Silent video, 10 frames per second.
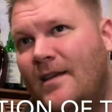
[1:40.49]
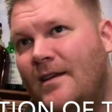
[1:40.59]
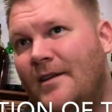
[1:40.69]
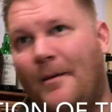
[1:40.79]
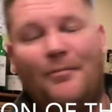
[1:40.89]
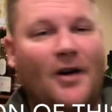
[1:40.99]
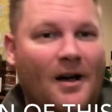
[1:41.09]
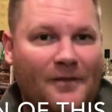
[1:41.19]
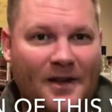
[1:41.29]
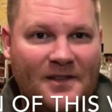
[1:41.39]
You know,
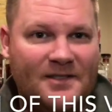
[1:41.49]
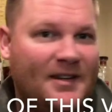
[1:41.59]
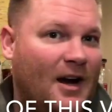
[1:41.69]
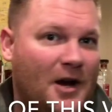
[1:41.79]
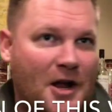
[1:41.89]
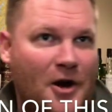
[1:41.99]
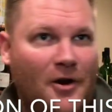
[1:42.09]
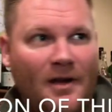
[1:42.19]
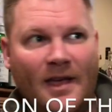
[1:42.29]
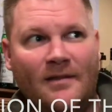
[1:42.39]
Provenance,
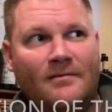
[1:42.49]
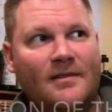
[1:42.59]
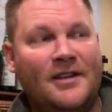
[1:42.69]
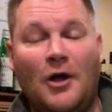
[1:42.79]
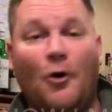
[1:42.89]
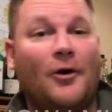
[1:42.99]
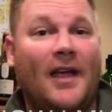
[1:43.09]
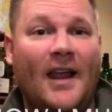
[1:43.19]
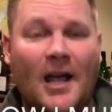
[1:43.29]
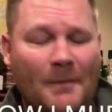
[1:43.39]
Terrier, and, you know, organic.